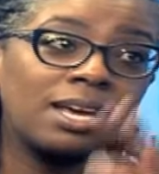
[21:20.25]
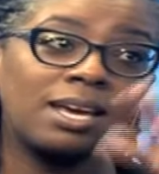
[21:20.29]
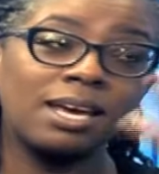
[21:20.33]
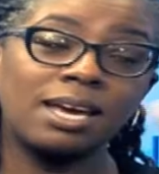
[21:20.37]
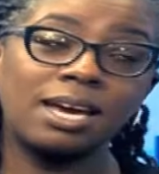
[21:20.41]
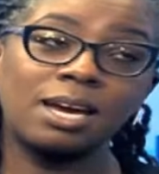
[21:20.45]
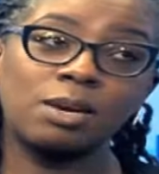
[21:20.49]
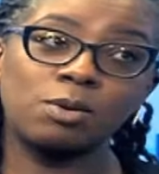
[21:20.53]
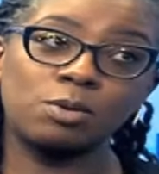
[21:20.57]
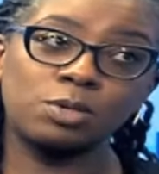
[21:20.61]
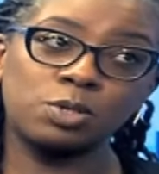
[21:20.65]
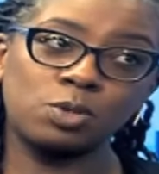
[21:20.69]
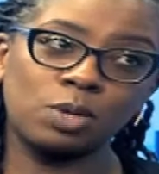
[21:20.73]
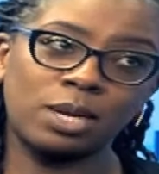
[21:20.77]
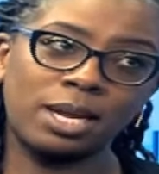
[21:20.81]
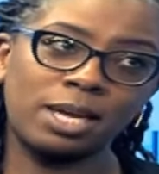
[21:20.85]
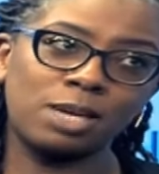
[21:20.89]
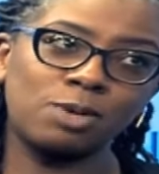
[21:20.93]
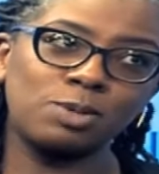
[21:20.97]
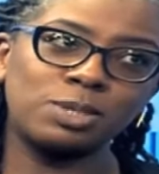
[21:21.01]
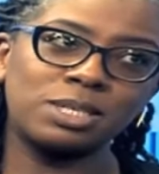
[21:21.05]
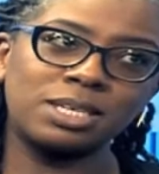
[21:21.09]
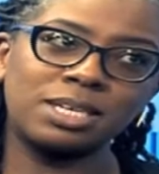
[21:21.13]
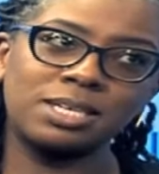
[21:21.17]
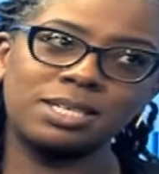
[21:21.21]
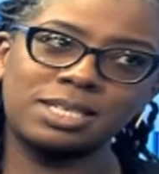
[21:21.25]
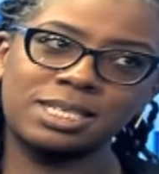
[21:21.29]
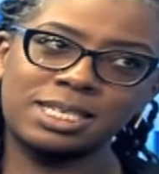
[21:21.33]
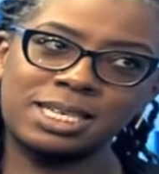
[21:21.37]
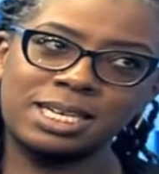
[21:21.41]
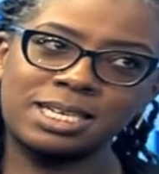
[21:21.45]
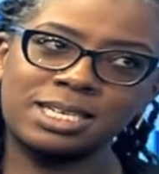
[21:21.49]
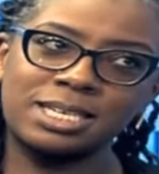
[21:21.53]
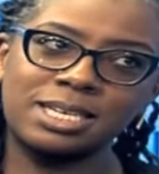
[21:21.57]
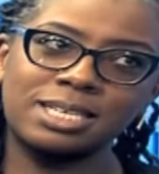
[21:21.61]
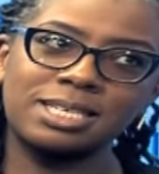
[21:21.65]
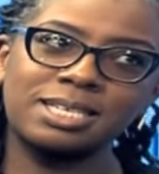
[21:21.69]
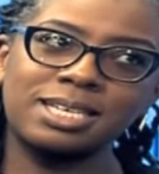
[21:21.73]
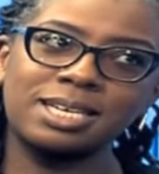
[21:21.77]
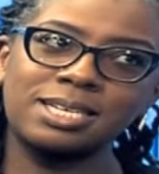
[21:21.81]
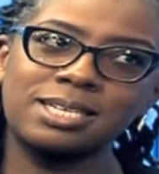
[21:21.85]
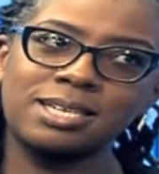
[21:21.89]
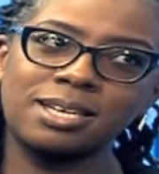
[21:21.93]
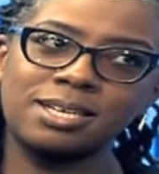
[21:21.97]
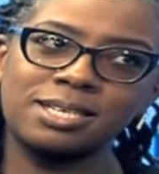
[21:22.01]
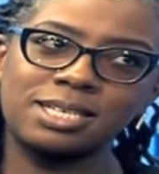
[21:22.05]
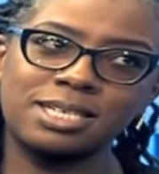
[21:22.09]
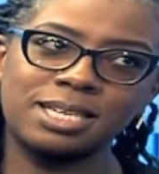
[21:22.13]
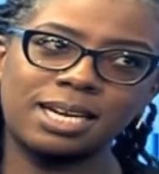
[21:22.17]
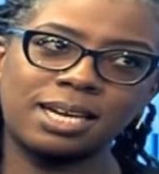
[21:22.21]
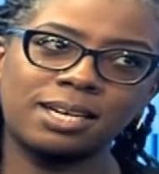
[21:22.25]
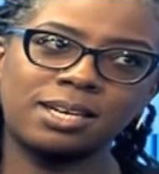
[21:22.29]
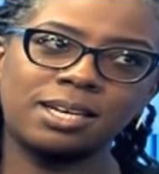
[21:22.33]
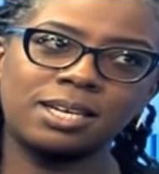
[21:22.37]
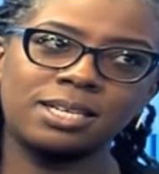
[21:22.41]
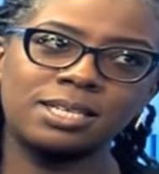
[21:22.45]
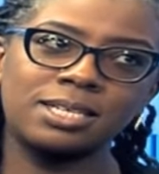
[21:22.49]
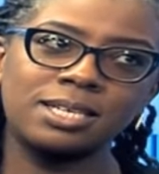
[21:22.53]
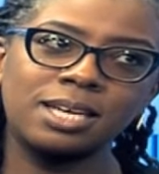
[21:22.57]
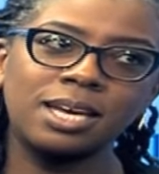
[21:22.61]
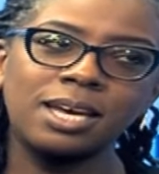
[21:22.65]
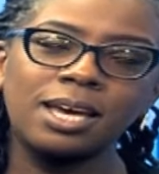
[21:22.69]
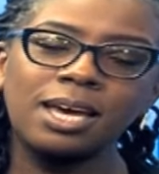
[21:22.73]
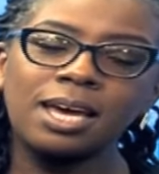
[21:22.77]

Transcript: And also, like you said, st setting standards.